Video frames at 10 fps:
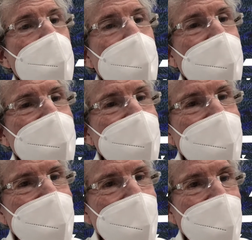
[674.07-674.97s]
be
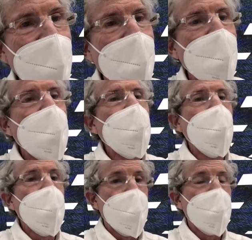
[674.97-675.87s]
consistent with
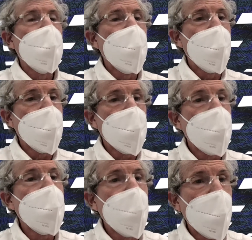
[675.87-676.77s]
putting
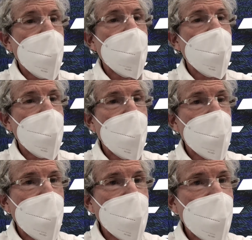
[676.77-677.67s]
a
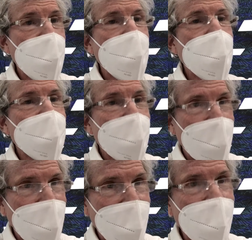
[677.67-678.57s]
president,
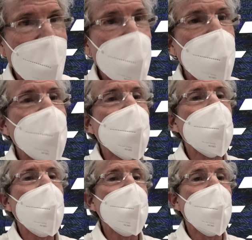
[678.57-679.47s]
impeaching a
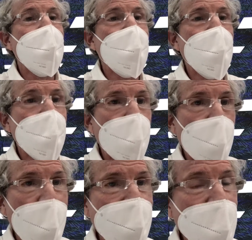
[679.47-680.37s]
president, or having an